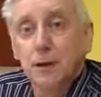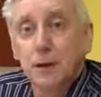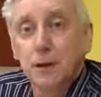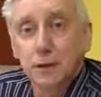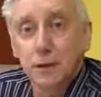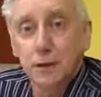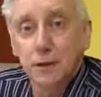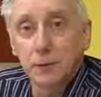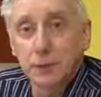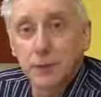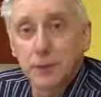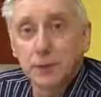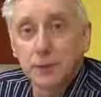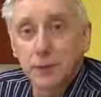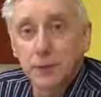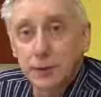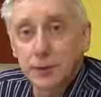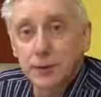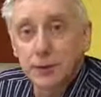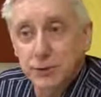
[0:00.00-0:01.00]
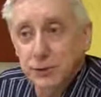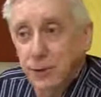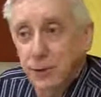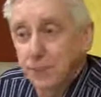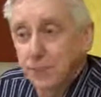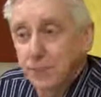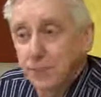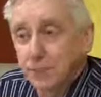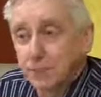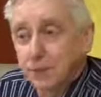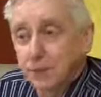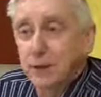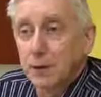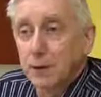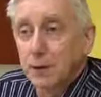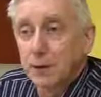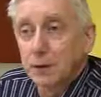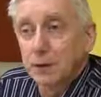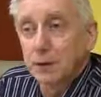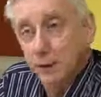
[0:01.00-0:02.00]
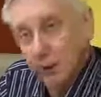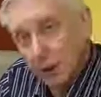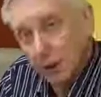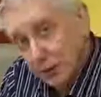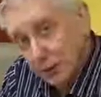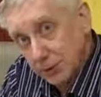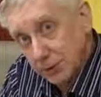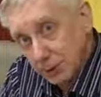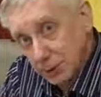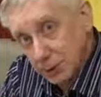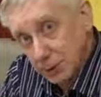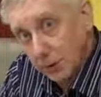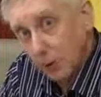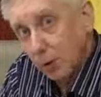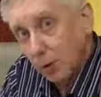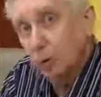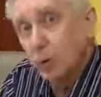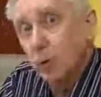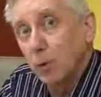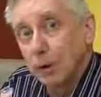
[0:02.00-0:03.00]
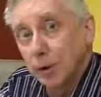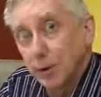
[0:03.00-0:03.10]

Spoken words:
In other words, give it some soul,